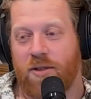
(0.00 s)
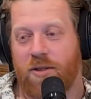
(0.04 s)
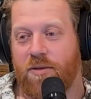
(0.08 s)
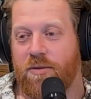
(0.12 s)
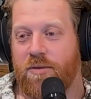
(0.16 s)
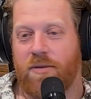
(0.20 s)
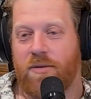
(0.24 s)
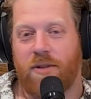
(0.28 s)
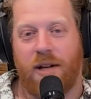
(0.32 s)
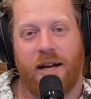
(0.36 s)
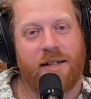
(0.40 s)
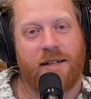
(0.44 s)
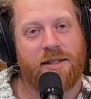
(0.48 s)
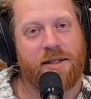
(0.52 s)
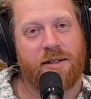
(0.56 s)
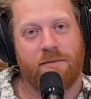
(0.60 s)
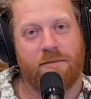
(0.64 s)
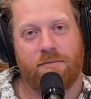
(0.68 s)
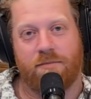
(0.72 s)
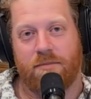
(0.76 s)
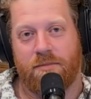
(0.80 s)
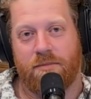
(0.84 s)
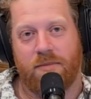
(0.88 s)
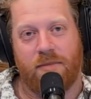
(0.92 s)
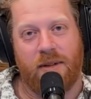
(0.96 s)
Still
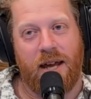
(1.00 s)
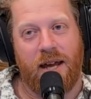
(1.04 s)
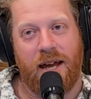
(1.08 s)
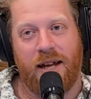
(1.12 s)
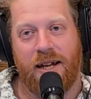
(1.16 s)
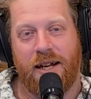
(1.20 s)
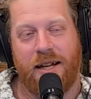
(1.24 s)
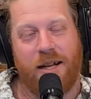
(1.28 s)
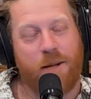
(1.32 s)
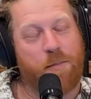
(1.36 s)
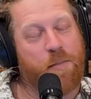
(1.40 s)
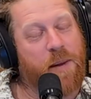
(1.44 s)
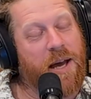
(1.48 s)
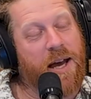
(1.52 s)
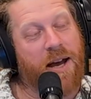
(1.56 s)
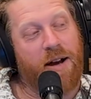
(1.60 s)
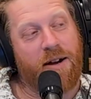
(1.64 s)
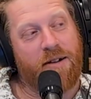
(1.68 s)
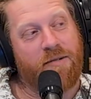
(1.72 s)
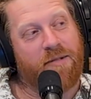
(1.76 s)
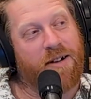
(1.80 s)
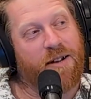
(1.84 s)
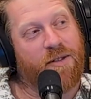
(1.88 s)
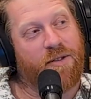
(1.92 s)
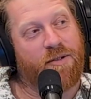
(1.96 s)
hasn't had any
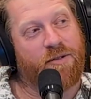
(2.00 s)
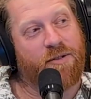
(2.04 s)
power run